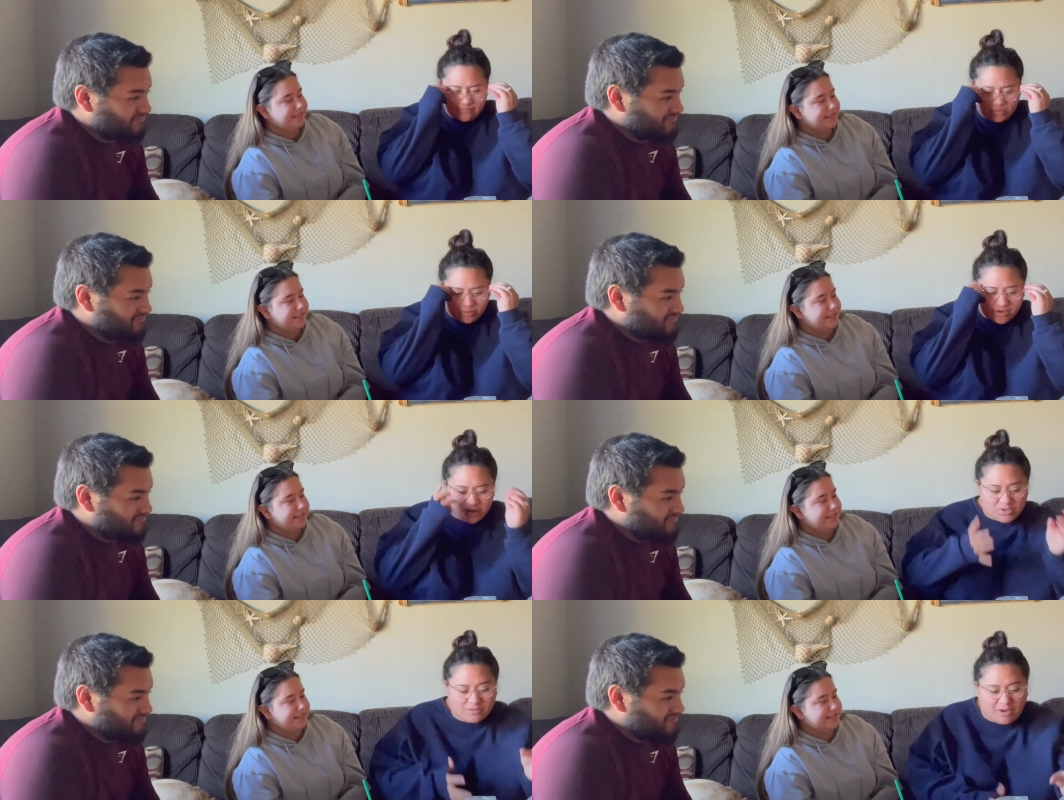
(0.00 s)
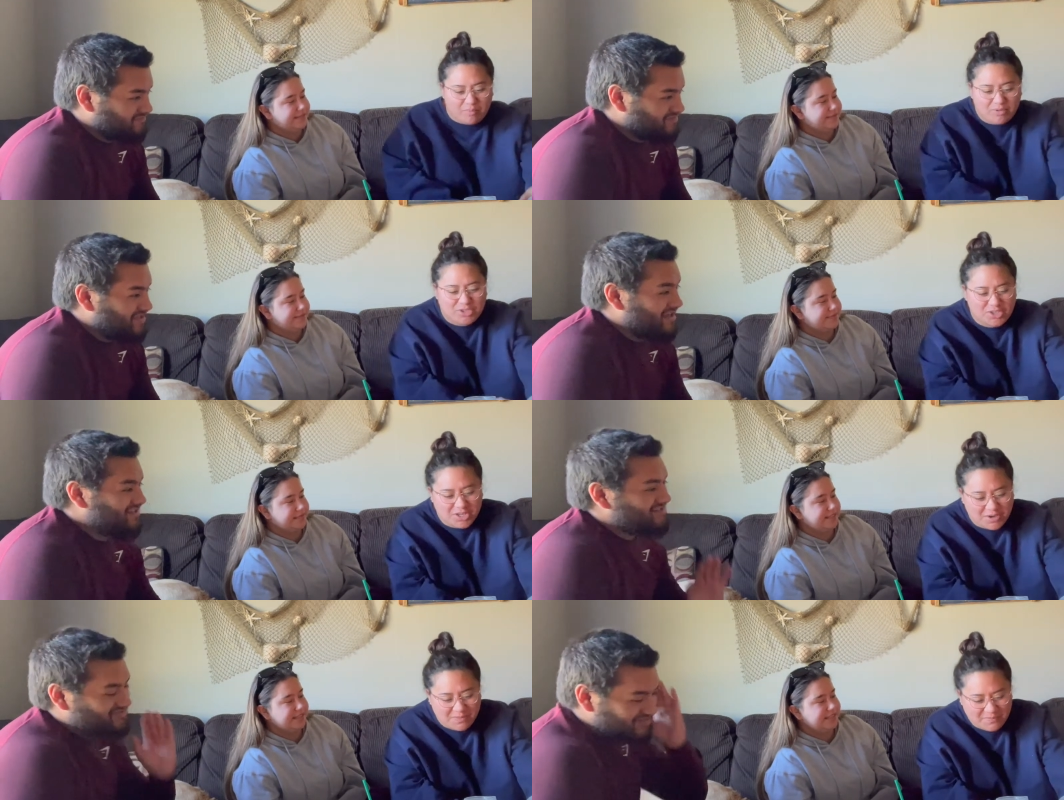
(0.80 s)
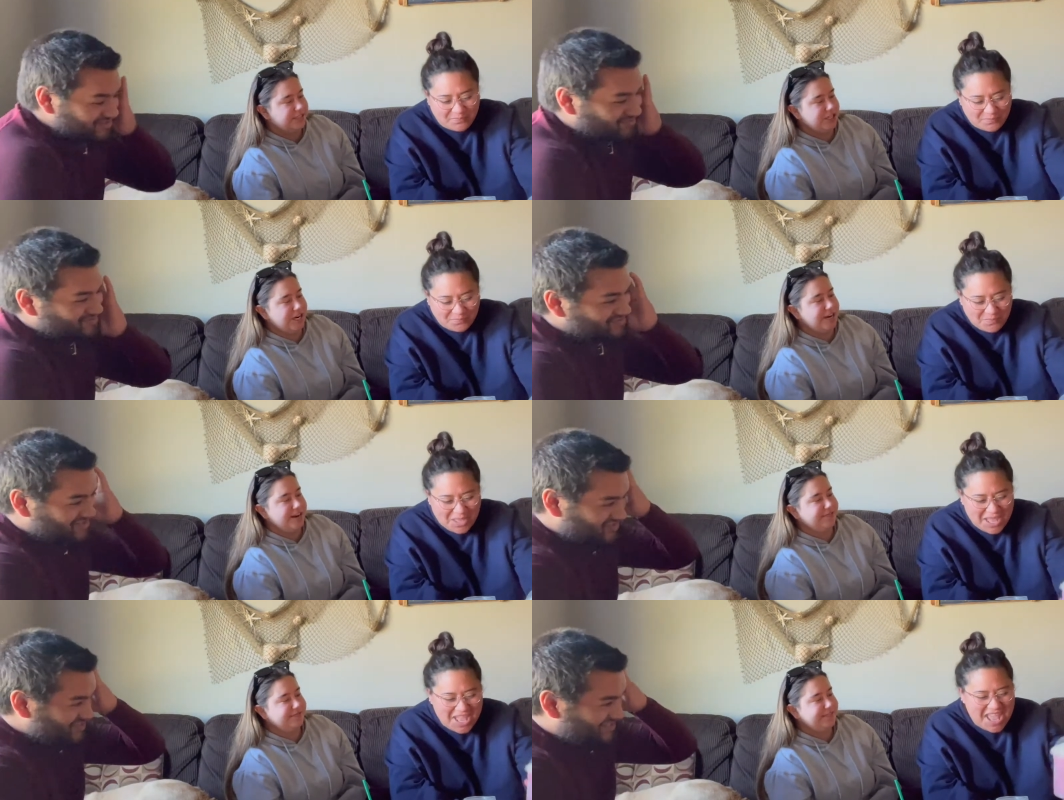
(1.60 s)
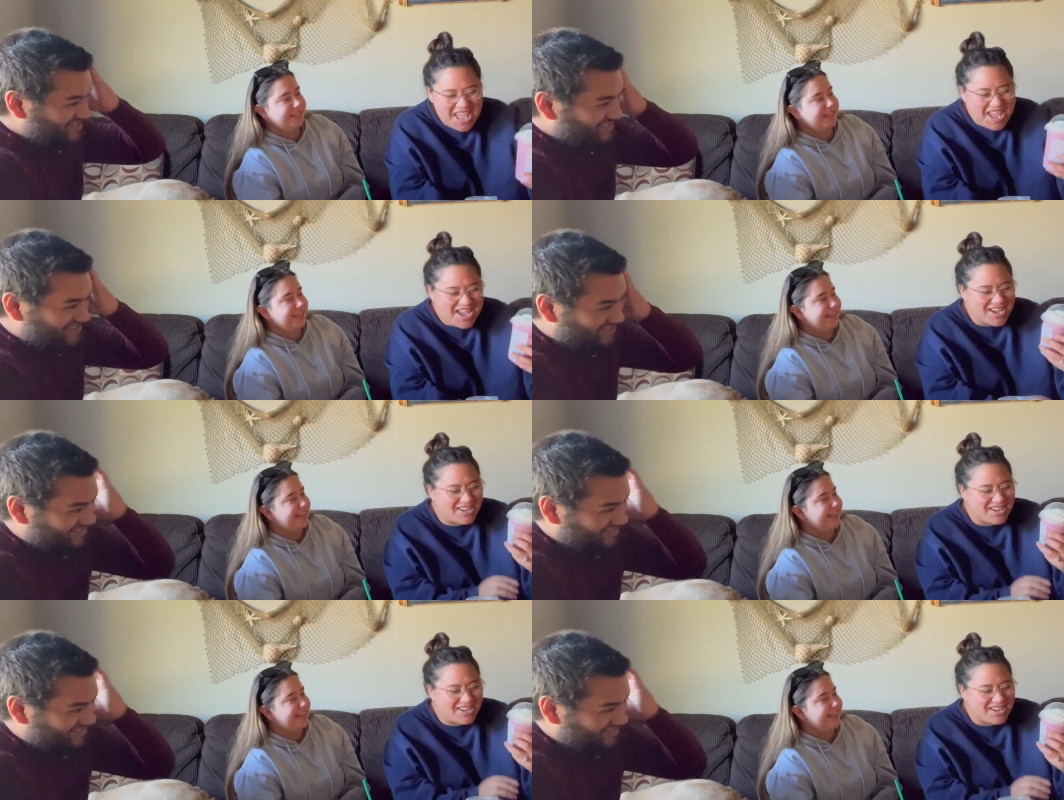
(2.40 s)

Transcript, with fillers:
Speaker 1: Do you want to do the frappuccino? Yeah, let's try this. Sure.